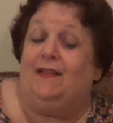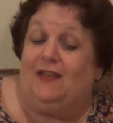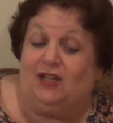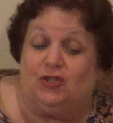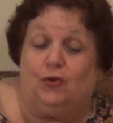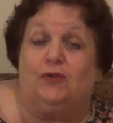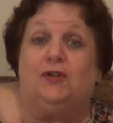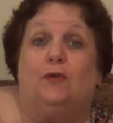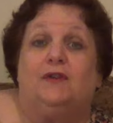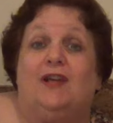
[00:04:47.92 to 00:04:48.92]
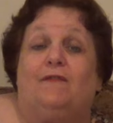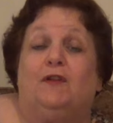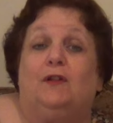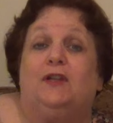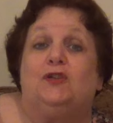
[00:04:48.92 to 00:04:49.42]
They sure
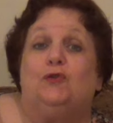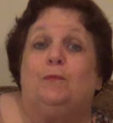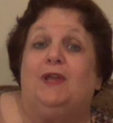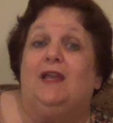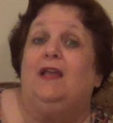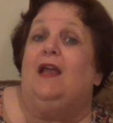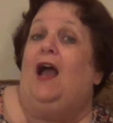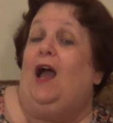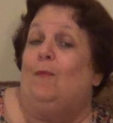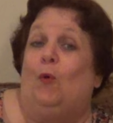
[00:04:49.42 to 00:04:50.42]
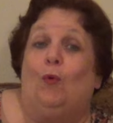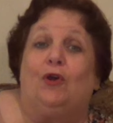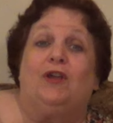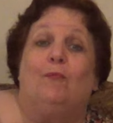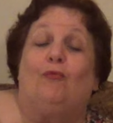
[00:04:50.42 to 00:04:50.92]
definitely do me. I'm a
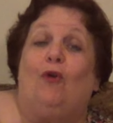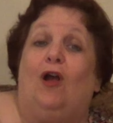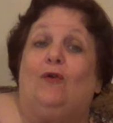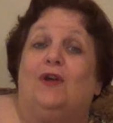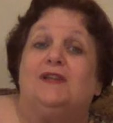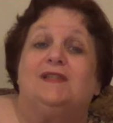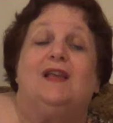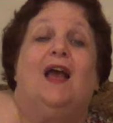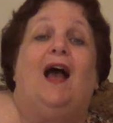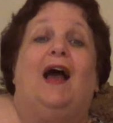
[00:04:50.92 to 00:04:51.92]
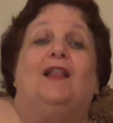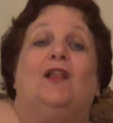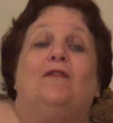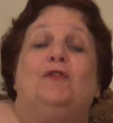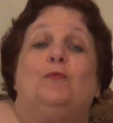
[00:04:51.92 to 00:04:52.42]
work in progress. I
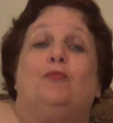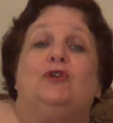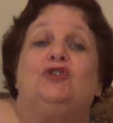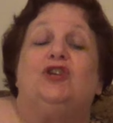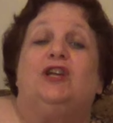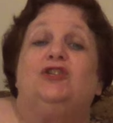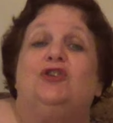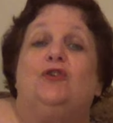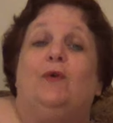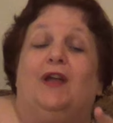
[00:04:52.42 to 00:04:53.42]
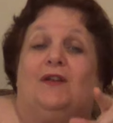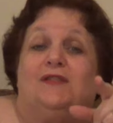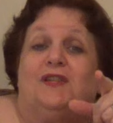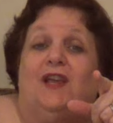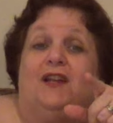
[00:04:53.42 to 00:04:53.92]
love you, appreciate you, and I'll
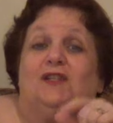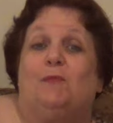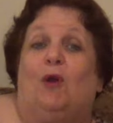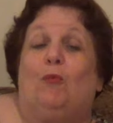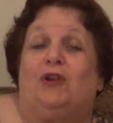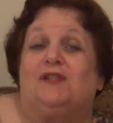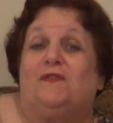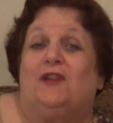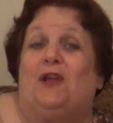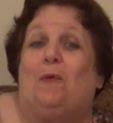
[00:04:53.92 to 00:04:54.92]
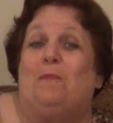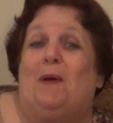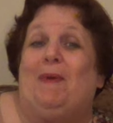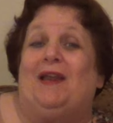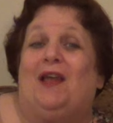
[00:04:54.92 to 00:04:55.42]
see you on tomorrow morning's video.
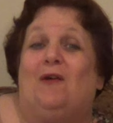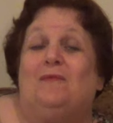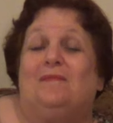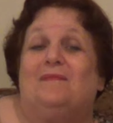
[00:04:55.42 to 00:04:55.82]
Bye-bye now.